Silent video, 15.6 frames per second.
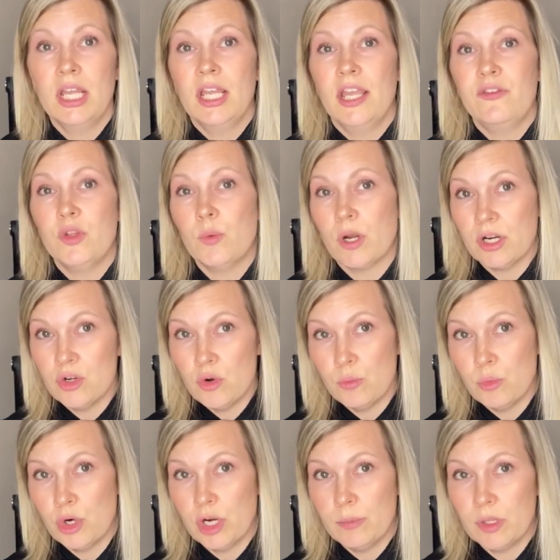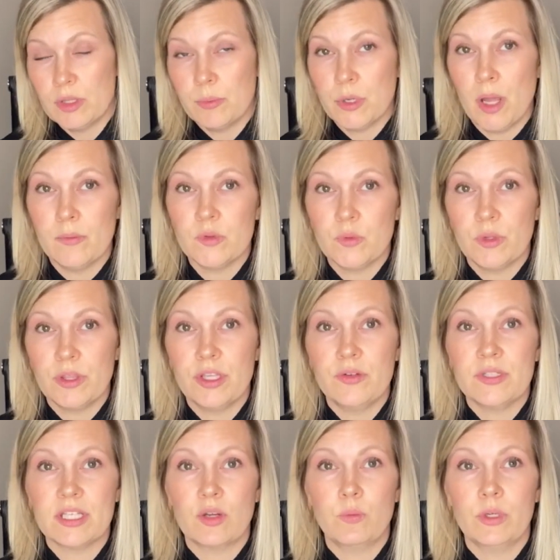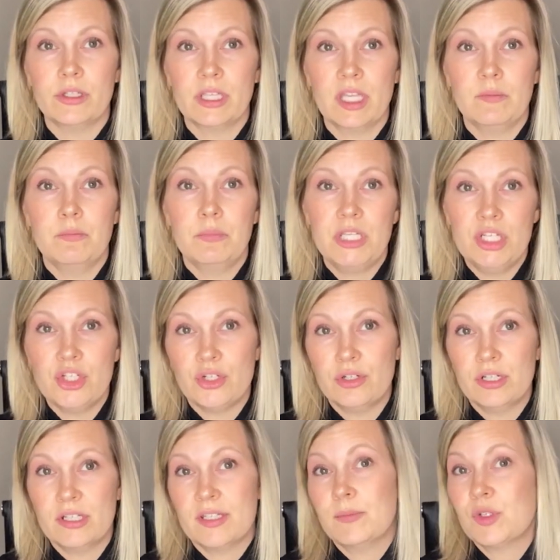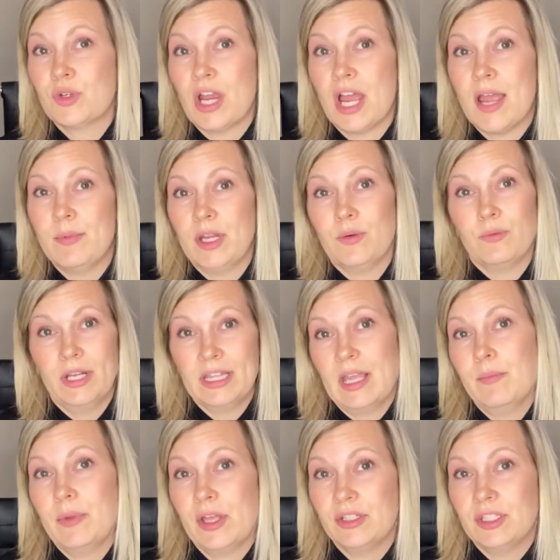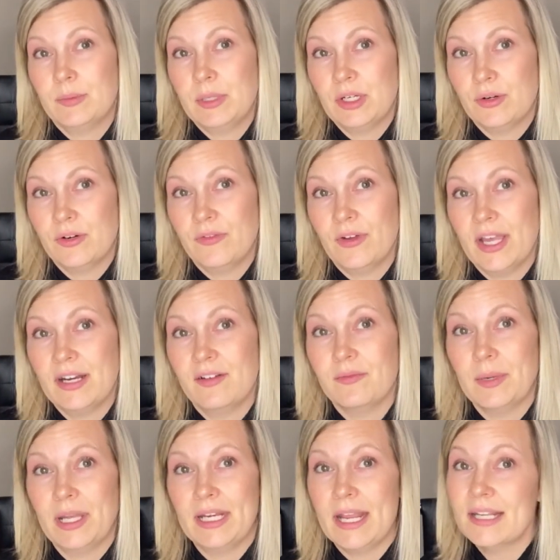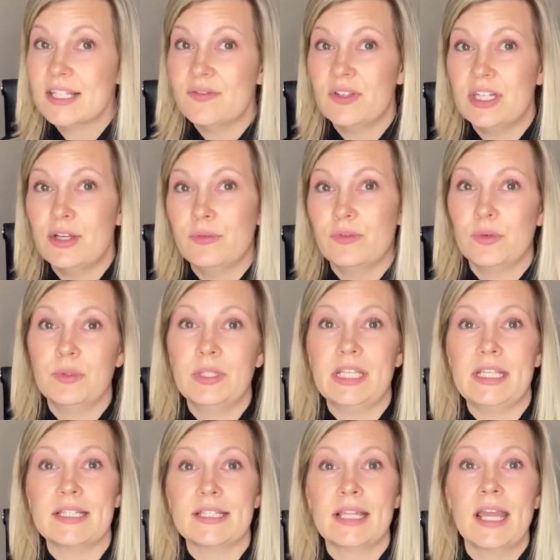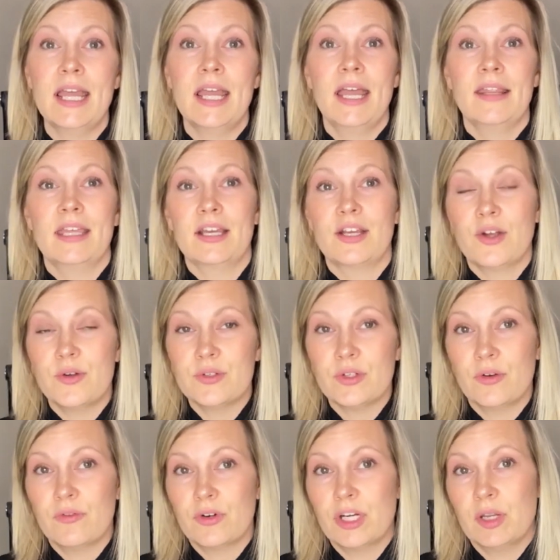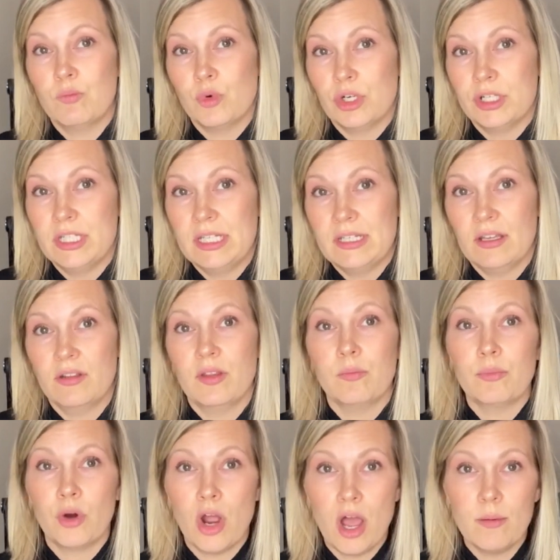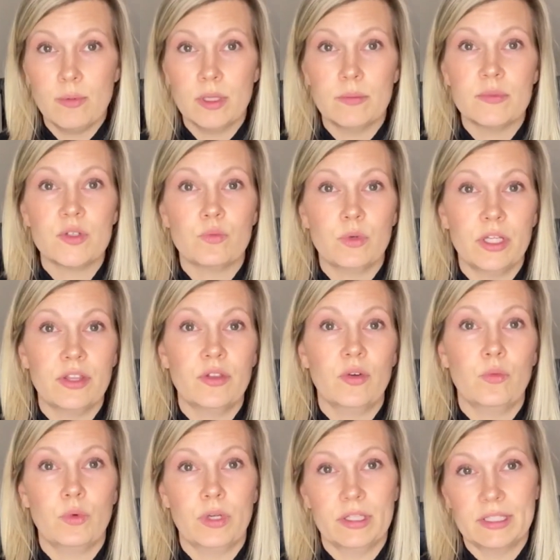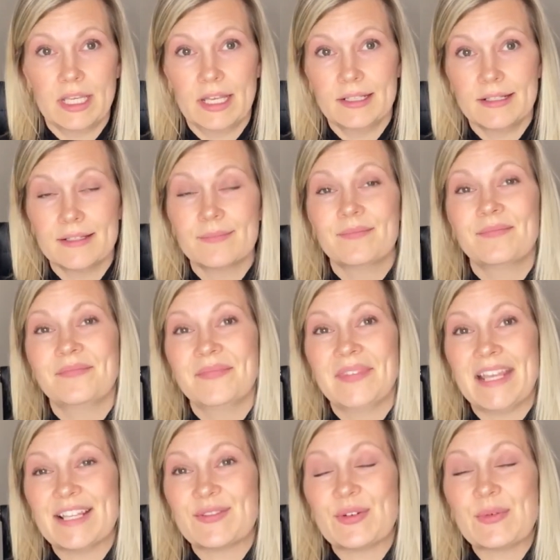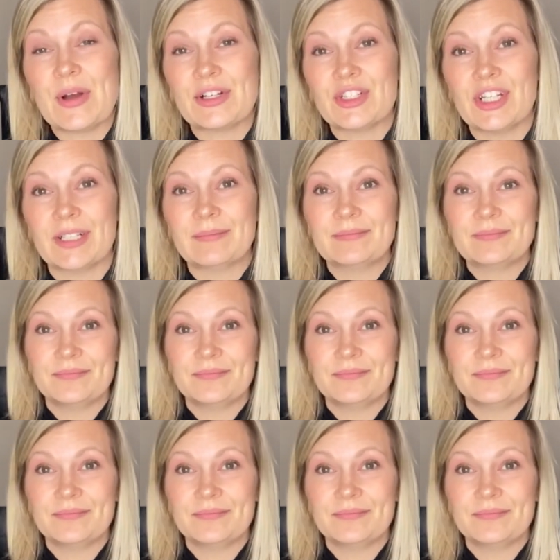If you want to know more about the problems with using a will kit, be sure to subscribe and ring that bell to be notified of my next video for release that goes over in more detail the problems with will kits. Thanks for watching.